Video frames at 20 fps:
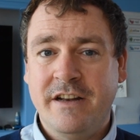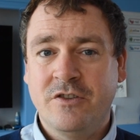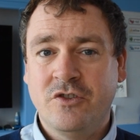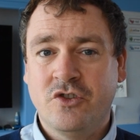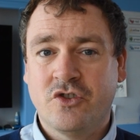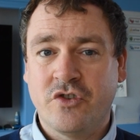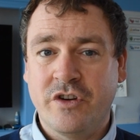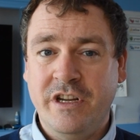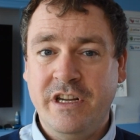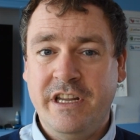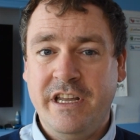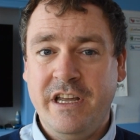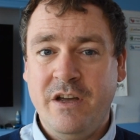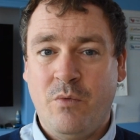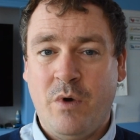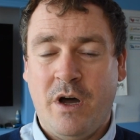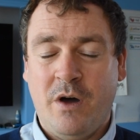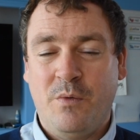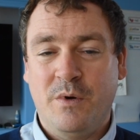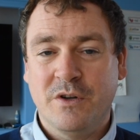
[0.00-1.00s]
and drink it
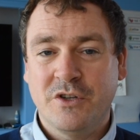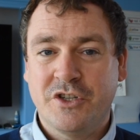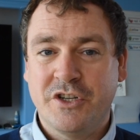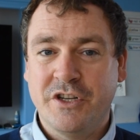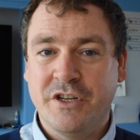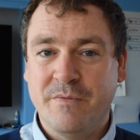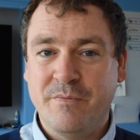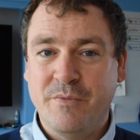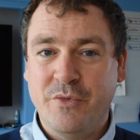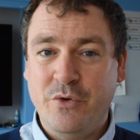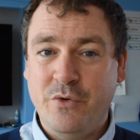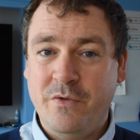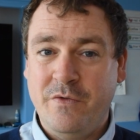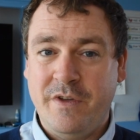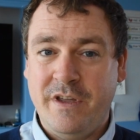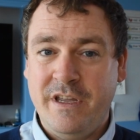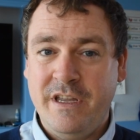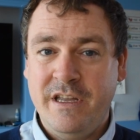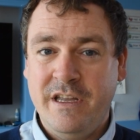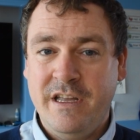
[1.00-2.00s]
while watching the
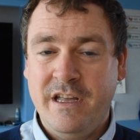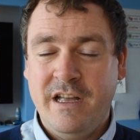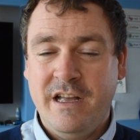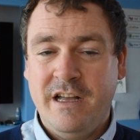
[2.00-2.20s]
movie.